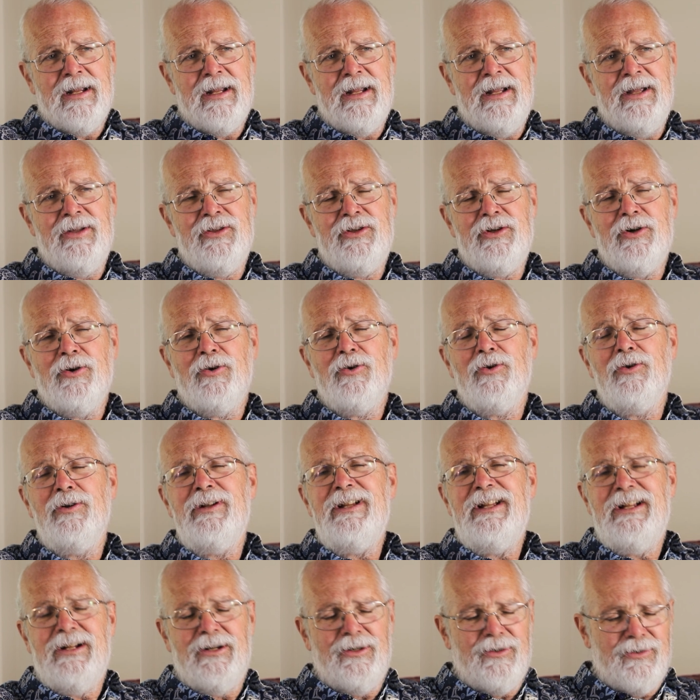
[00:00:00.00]
In the
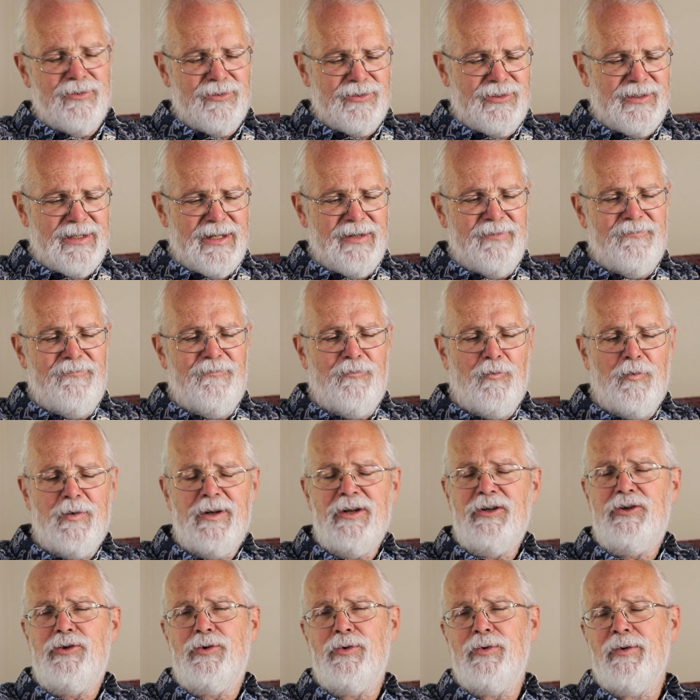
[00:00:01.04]
early years, in
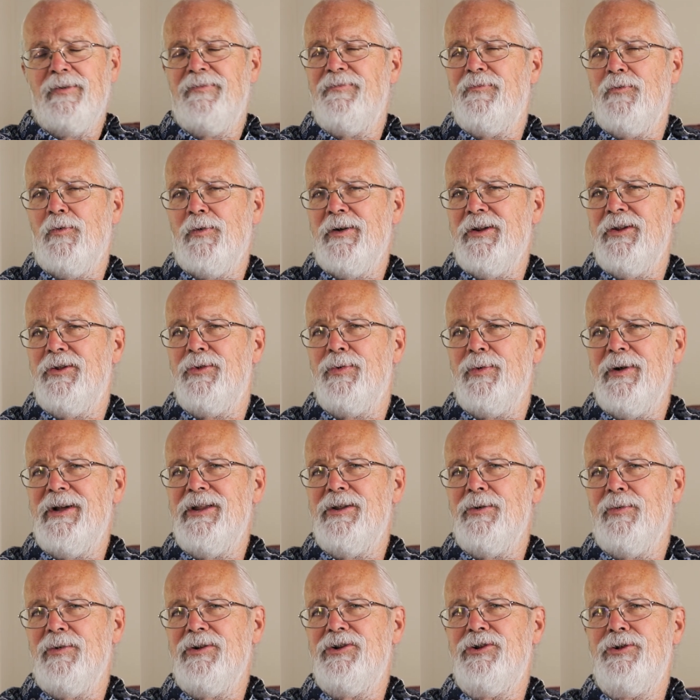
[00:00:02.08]
42 or 43,
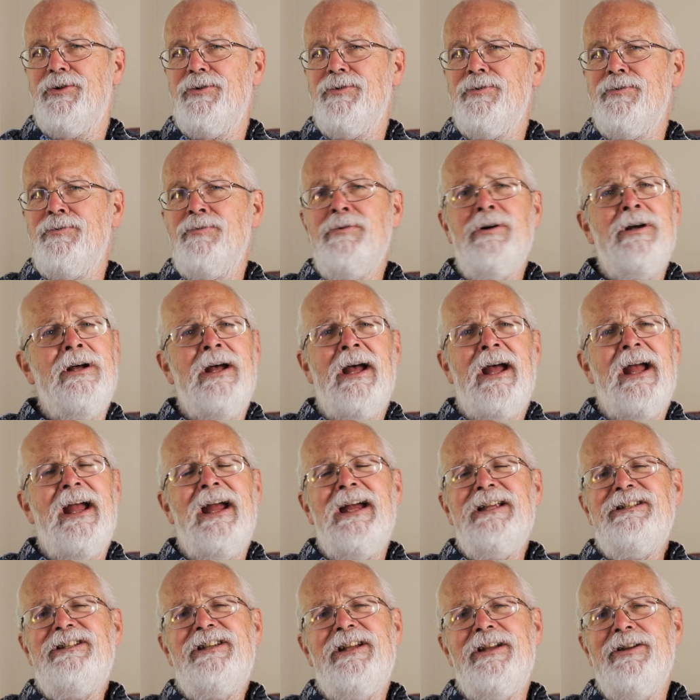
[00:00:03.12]
there were 2
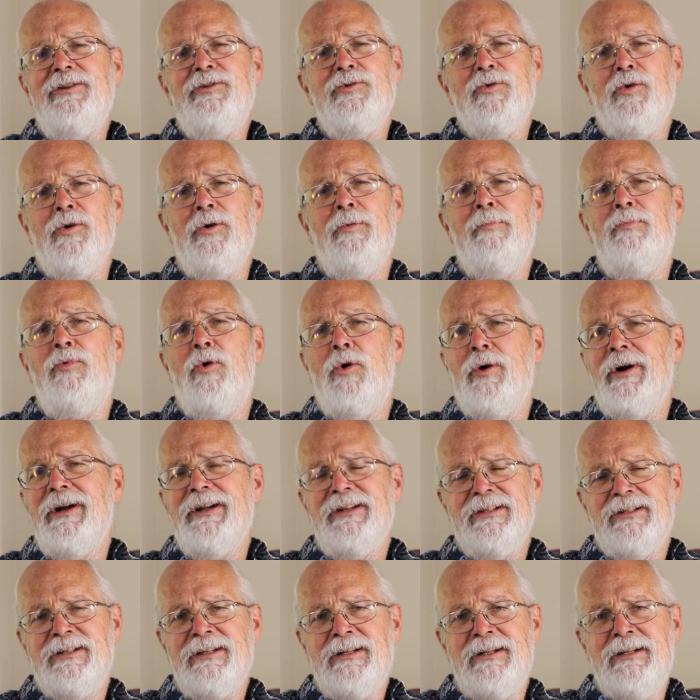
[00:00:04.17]
18-year-old
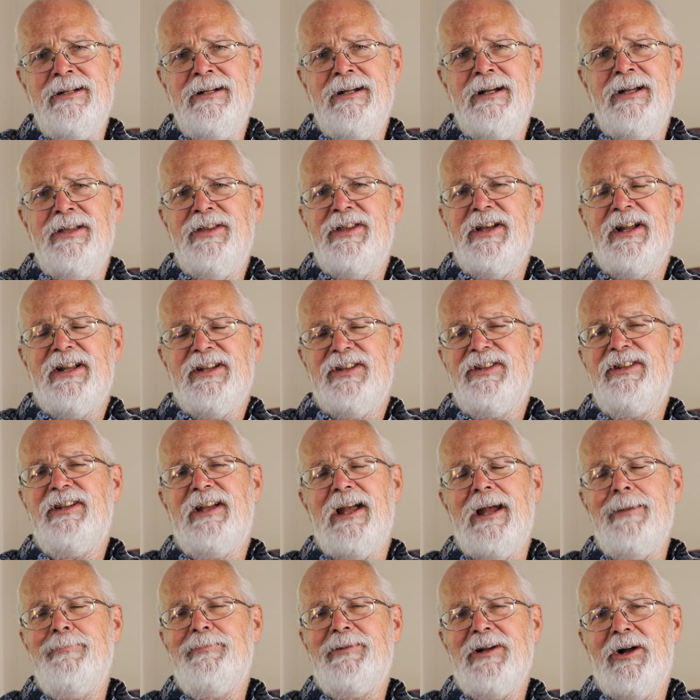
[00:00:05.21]
boys that
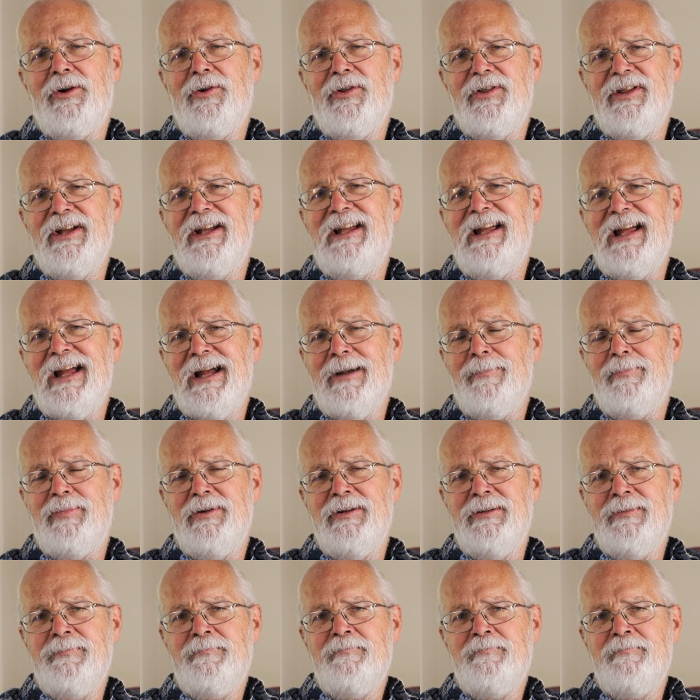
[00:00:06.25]
escaped out of the camp.